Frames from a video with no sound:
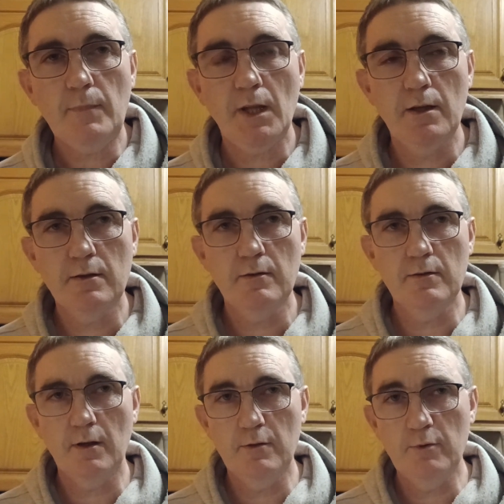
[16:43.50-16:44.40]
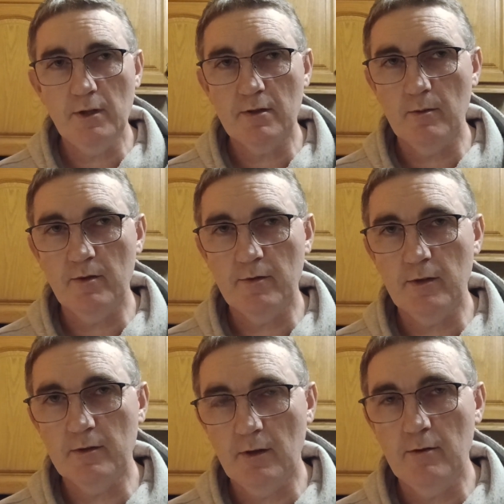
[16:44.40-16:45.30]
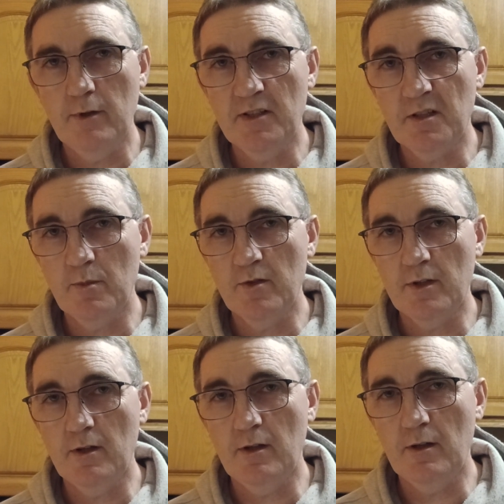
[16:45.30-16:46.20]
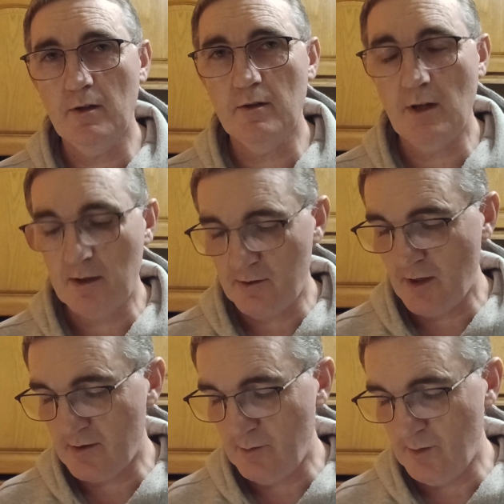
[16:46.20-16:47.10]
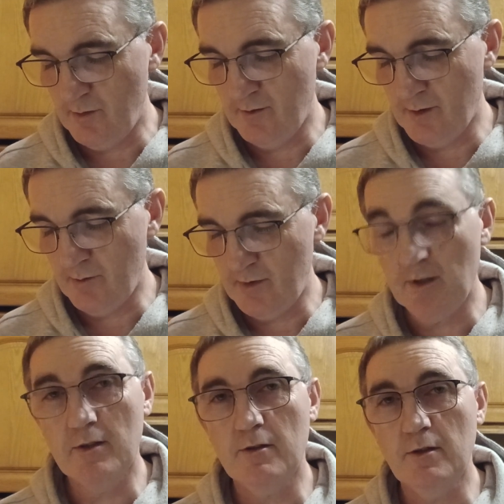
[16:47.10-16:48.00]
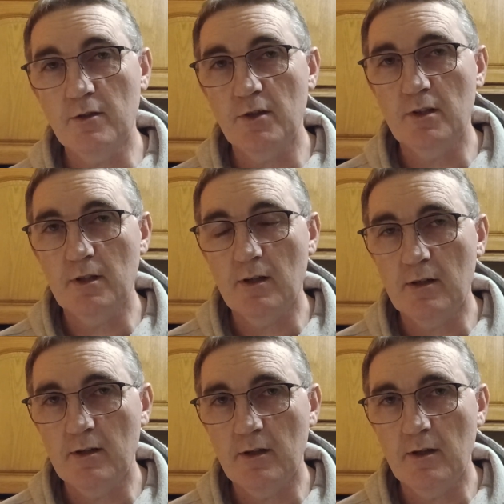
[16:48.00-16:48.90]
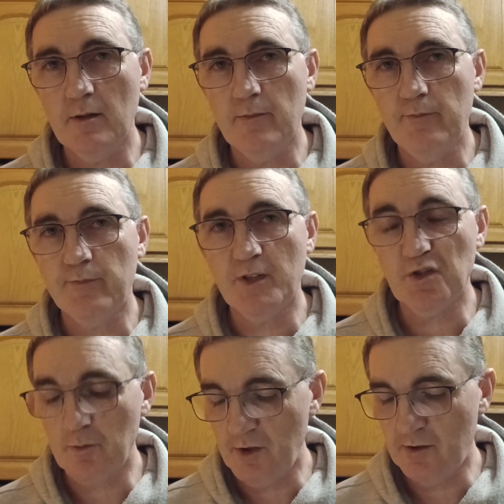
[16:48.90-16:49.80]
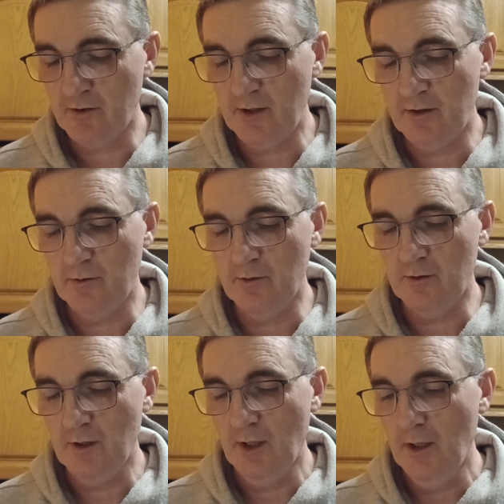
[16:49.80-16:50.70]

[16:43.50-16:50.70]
Okay, so I'll read some of the extracts from the introduction that Dr. Bruce Grayson wrote.